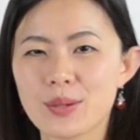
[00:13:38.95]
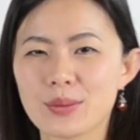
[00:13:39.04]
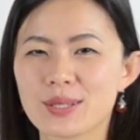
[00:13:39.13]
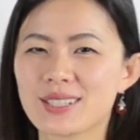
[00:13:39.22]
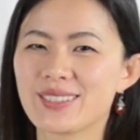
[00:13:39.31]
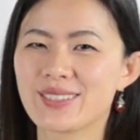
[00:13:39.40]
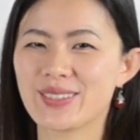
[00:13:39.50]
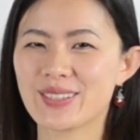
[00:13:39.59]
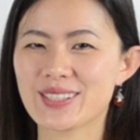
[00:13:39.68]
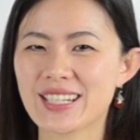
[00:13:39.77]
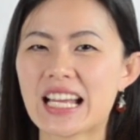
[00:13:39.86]
was
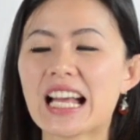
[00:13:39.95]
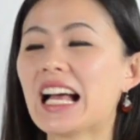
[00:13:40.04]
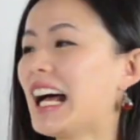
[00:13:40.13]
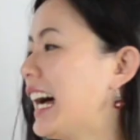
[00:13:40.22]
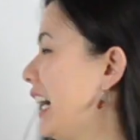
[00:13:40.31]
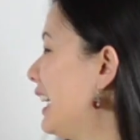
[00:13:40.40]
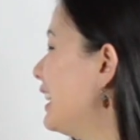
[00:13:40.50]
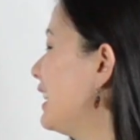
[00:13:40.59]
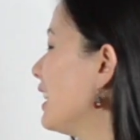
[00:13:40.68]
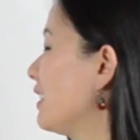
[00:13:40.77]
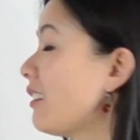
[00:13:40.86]
considered a
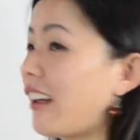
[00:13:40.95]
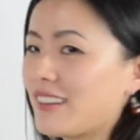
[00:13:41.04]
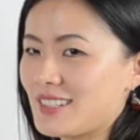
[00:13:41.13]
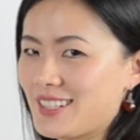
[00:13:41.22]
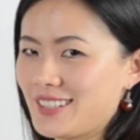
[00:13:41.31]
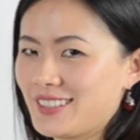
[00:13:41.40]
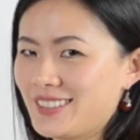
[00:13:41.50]
lot.